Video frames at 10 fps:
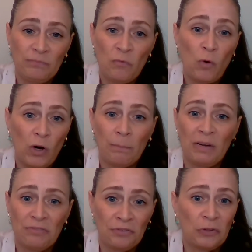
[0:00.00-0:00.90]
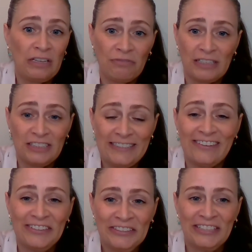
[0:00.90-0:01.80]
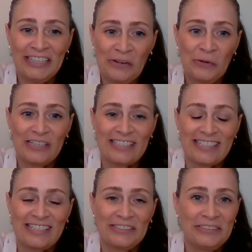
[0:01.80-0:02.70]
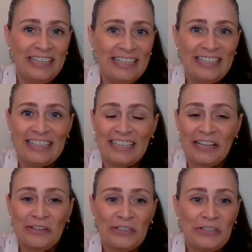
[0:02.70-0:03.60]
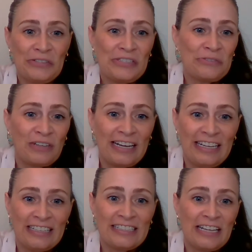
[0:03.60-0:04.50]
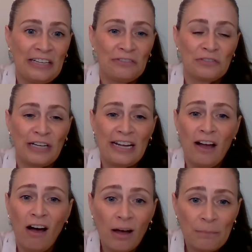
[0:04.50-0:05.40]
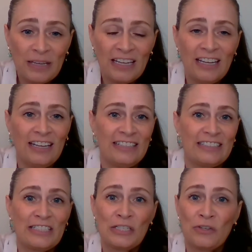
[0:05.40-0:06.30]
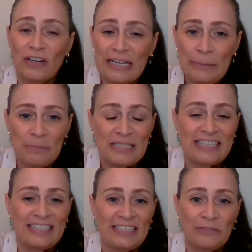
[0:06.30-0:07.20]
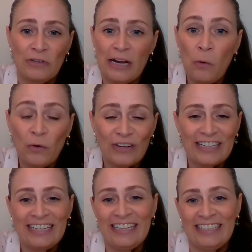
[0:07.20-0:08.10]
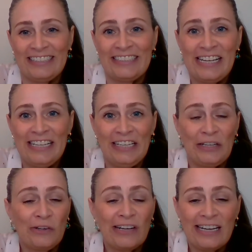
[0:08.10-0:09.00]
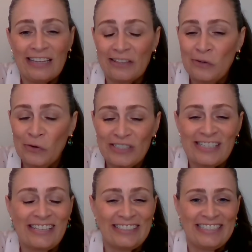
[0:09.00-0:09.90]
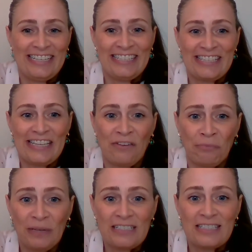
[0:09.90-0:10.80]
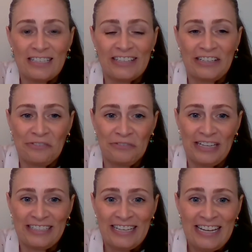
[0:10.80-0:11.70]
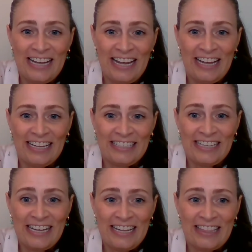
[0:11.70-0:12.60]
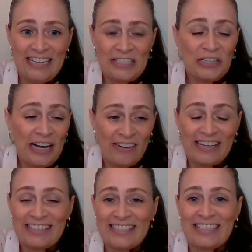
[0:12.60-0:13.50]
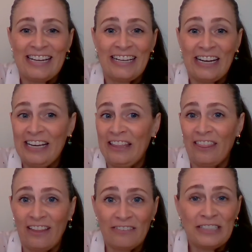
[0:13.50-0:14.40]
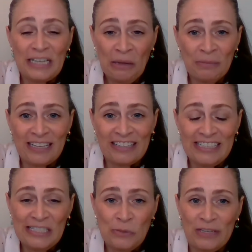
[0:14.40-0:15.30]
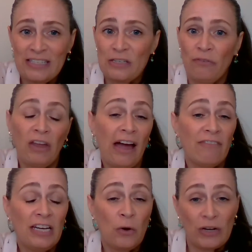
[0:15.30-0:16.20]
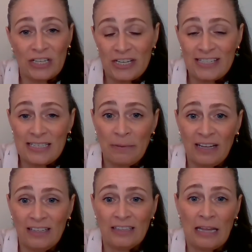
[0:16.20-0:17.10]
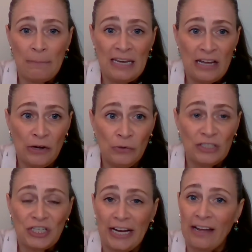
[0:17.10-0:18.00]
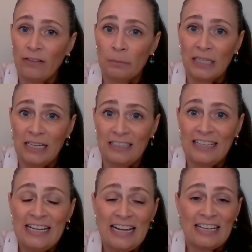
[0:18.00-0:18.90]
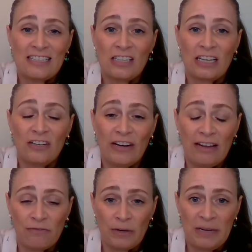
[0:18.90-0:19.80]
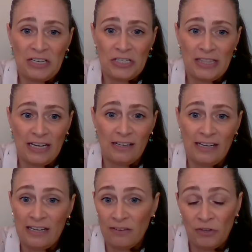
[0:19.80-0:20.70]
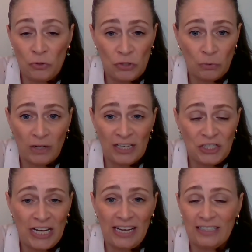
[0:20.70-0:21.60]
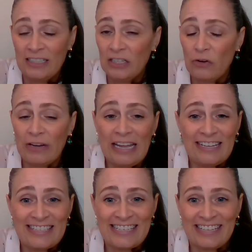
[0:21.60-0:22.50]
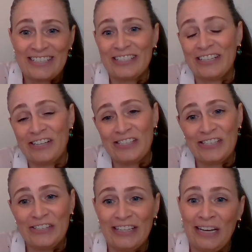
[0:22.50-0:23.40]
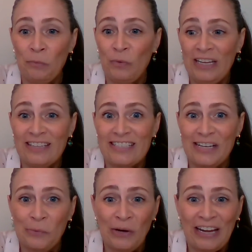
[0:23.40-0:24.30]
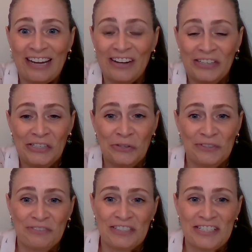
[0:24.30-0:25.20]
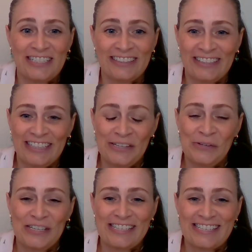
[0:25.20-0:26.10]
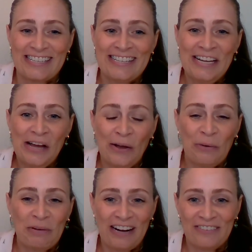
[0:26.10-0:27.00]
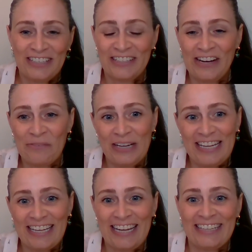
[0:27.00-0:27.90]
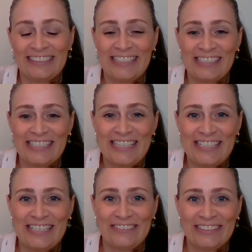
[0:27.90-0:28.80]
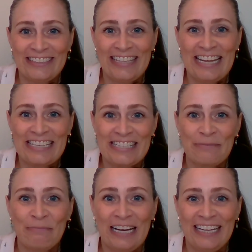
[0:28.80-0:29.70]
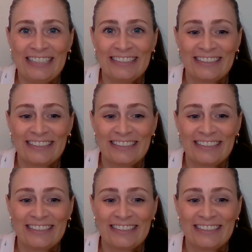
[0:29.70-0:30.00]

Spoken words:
form a fully fleshed out online course. So that includes writing a ton of great copy and scripts and recording and, creating the course content itself, but it's a lot of fun. And these are areas that I love to help my clients with. So if you have any questions about it, let me know. Check out the blog. It has a lot of great information there. And if you do want to chat, go ahead and schedule a consult and we can start working on your first online course. Hope you're having a great week and I'll talk to you soon. Thanks. Bye.